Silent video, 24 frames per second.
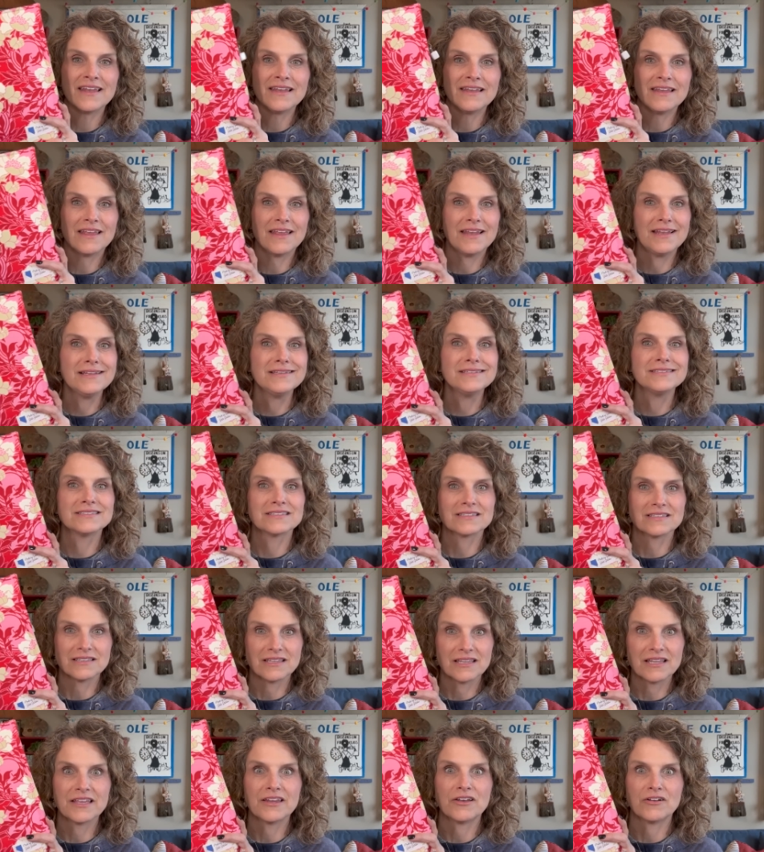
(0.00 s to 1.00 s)
and it is
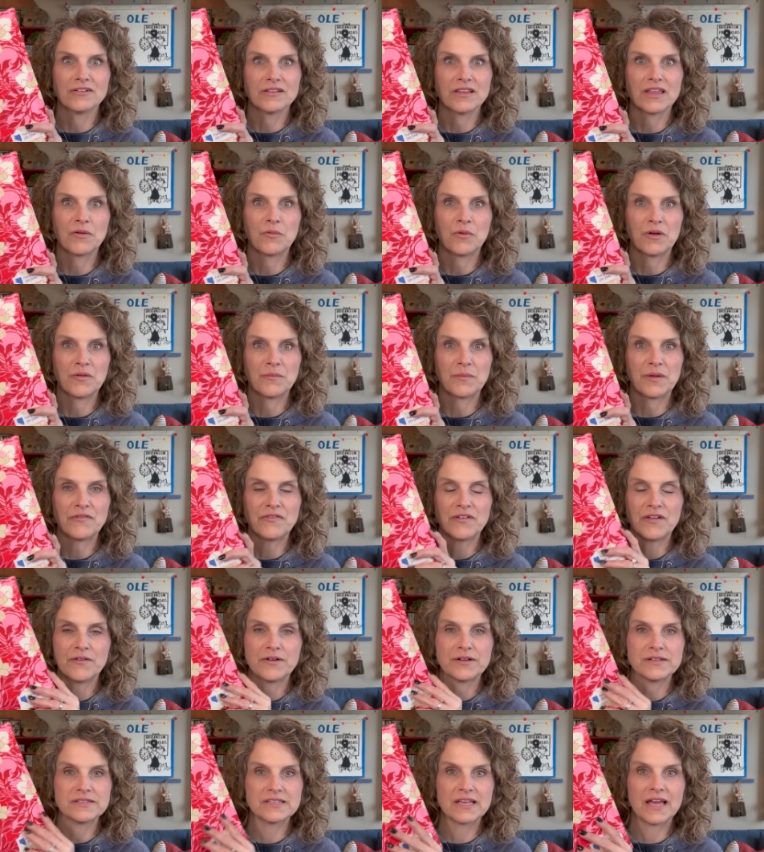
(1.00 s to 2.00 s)
literally one of my
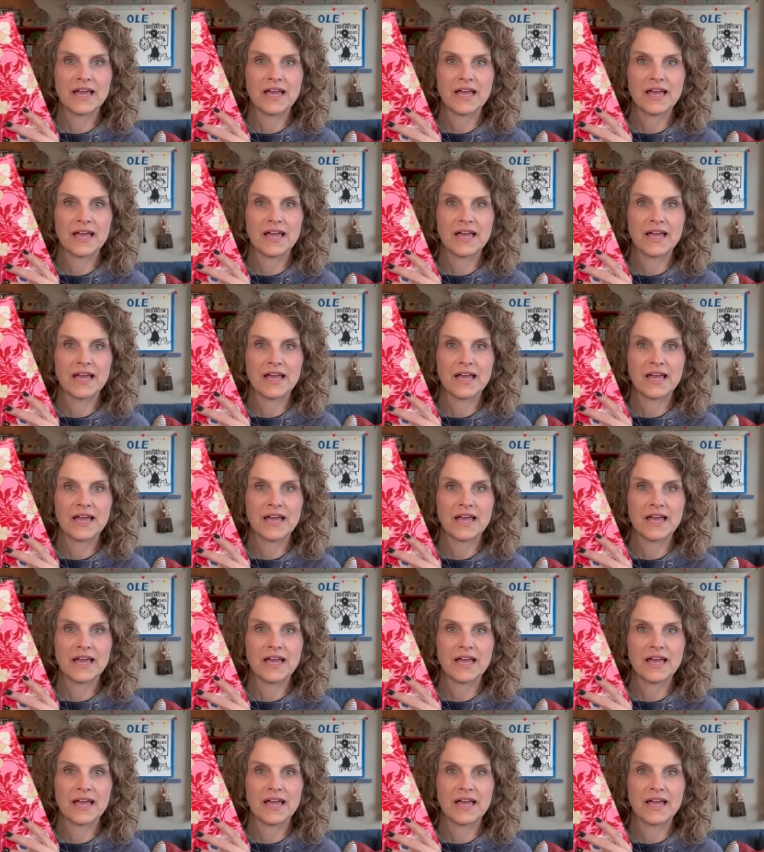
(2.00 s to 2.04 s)
favorites.